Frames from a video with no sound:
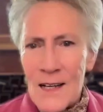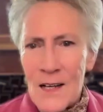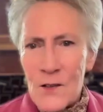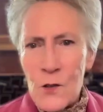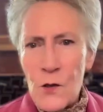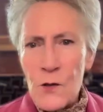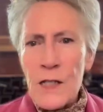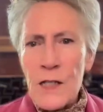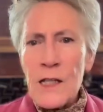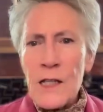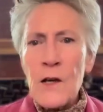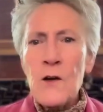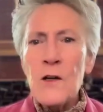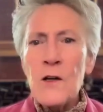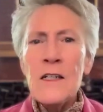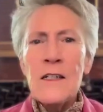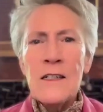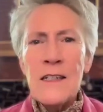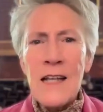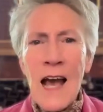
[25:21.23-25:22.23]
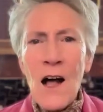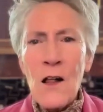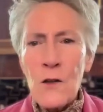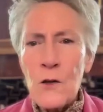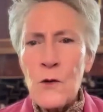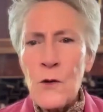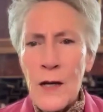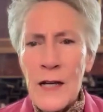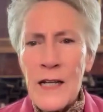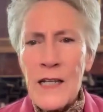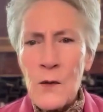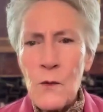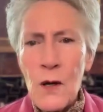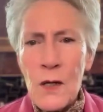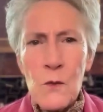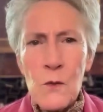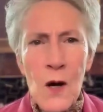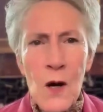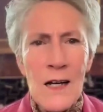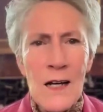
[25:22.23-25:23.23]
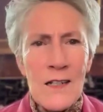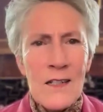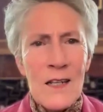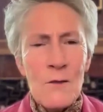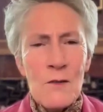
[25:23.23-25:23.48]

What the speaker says: so that they couldn't tell who anyone was.